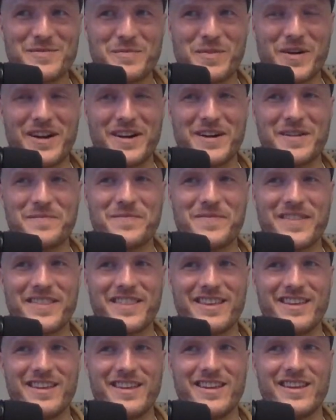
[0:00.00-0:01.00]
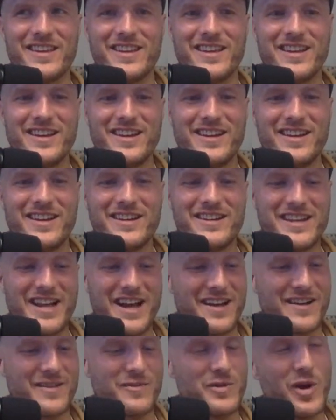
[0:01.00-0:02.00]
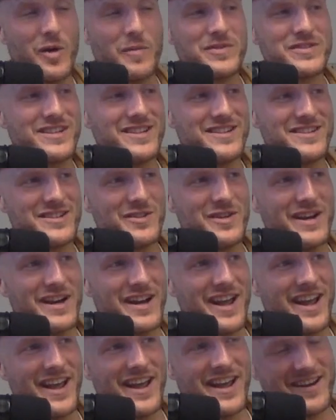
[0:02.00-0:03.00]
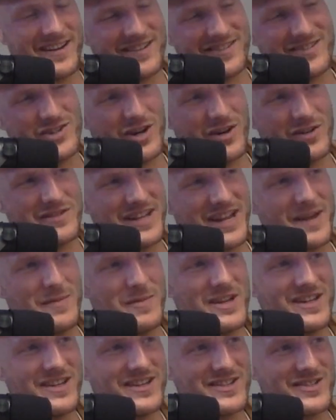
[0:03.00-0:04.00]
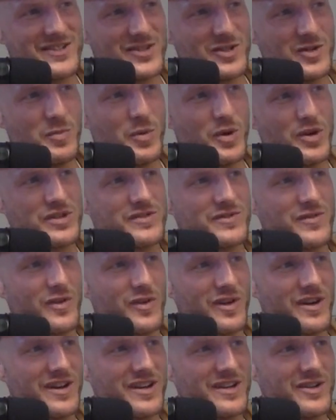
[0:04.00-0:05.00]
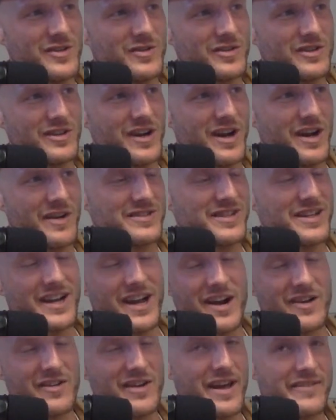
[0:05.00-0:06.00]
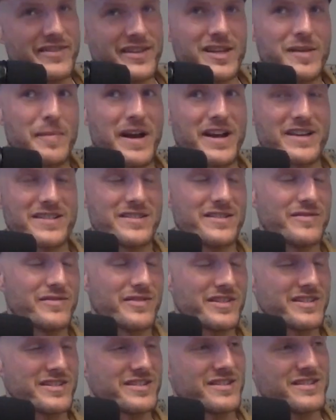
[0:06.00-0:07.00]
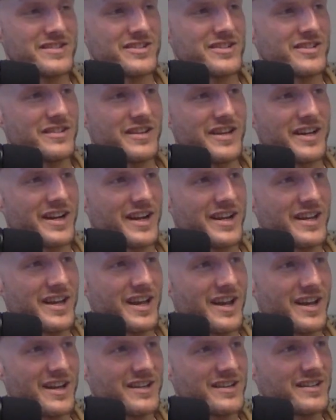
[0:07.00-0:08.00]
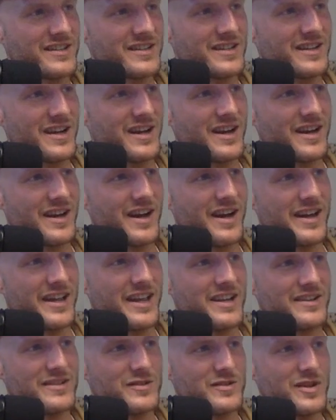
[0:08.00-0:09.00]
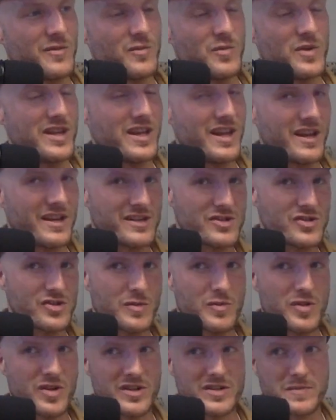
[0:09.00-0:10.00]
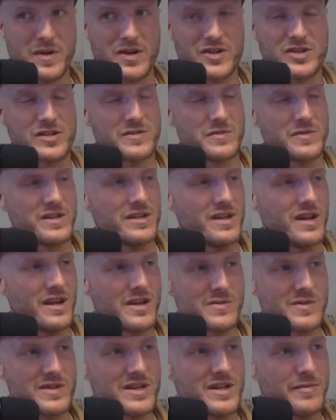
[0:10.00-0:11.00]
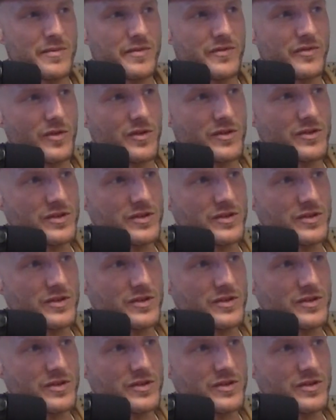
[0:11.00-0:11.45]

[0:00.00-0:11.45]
But we almost didn't do it. And shout out to Amy, because you pushed for it. I was like, I don't have the capacity for this year. Like, I can't do it, and we can't contribute as much as we did before.